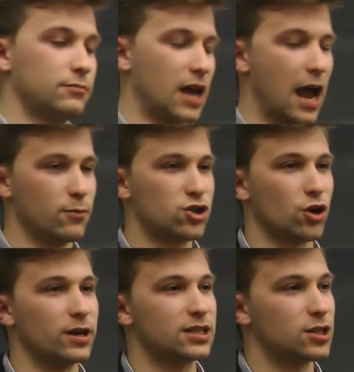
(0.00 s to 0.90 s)
I'm
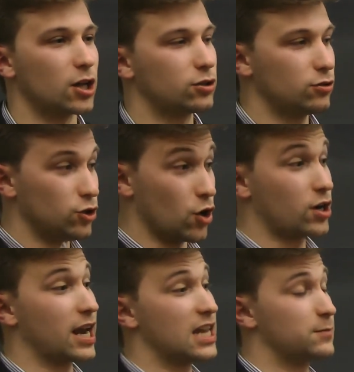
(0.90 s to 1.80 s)
sure it's not your
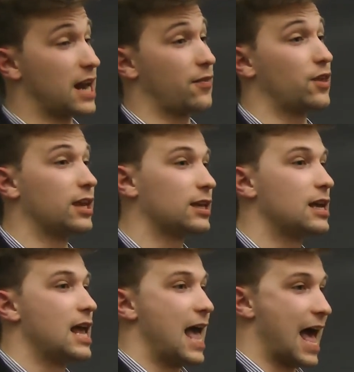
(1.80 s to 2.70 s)
case, but I think
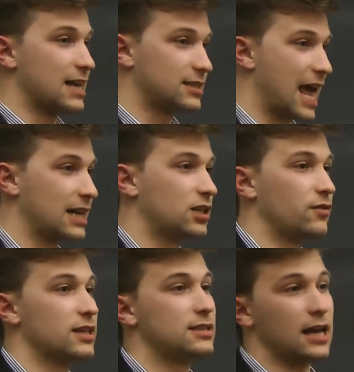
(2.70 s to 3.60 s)
as
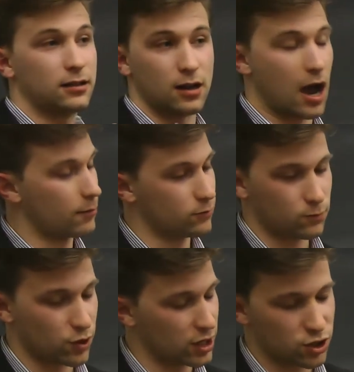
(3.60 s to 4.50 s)
activists that I'm
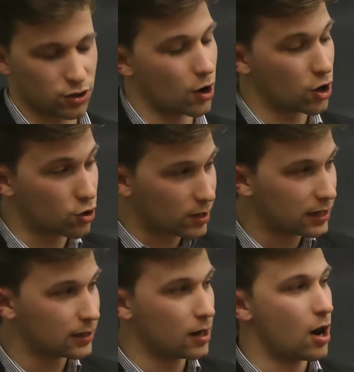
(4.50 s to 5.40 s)
pretty sure
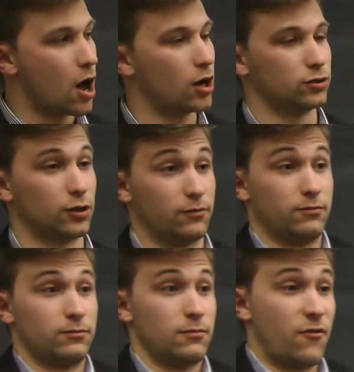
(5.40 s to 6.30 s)
agree on the
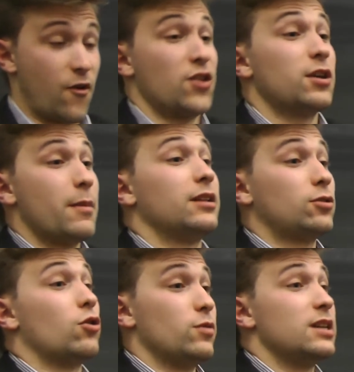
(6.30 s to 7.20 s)

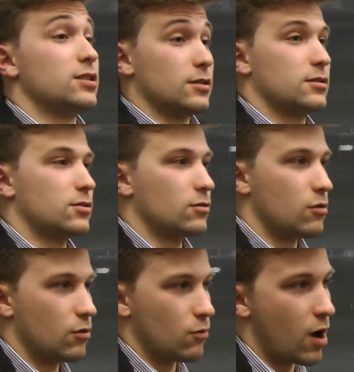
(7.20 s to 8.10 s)
fundamental reasons
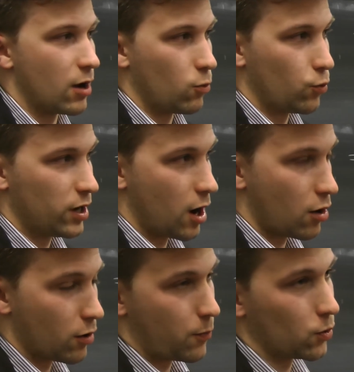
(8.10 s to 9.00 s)
why we
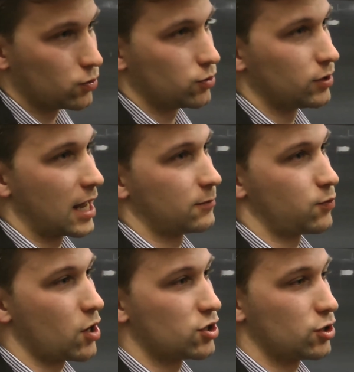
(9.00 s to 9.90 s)
are opposed to
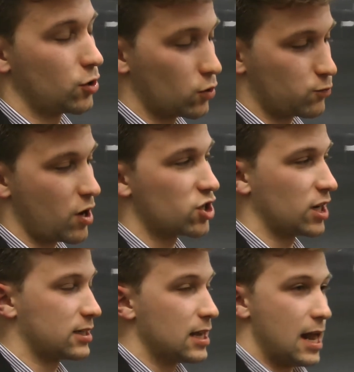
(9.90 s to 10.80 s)
those projects.